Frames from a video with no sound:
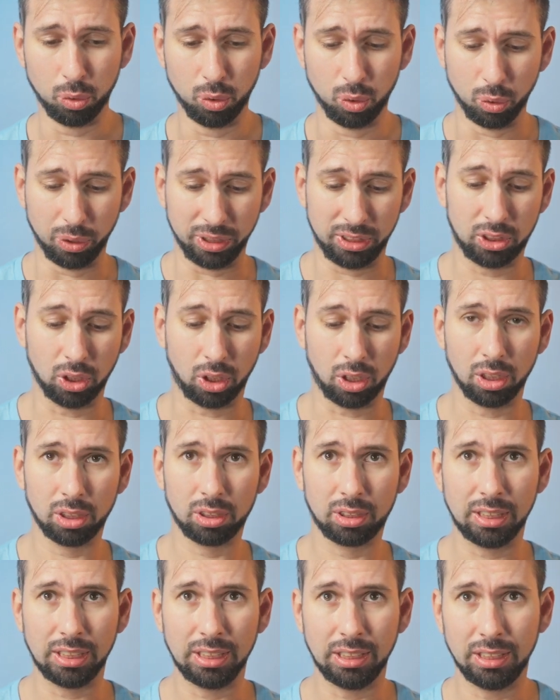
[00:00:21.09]

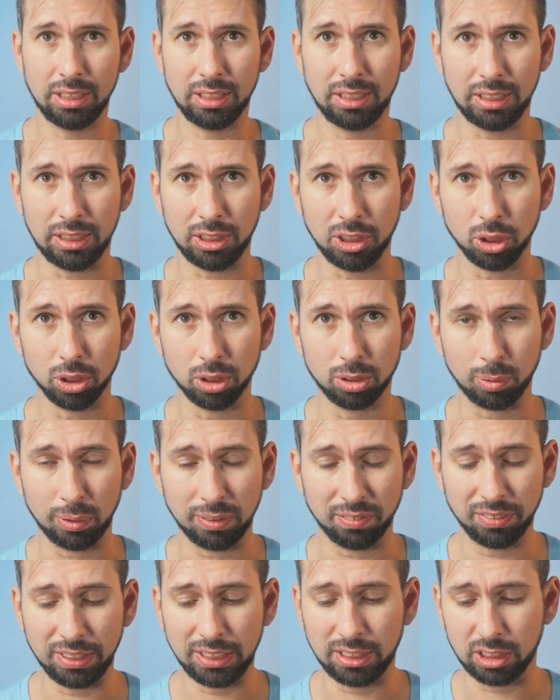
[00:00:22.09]
result in use
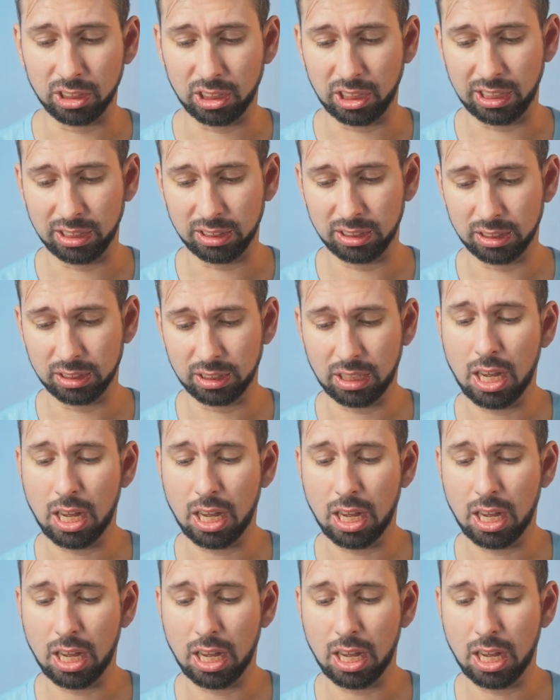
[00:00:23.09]
with vintage lenses.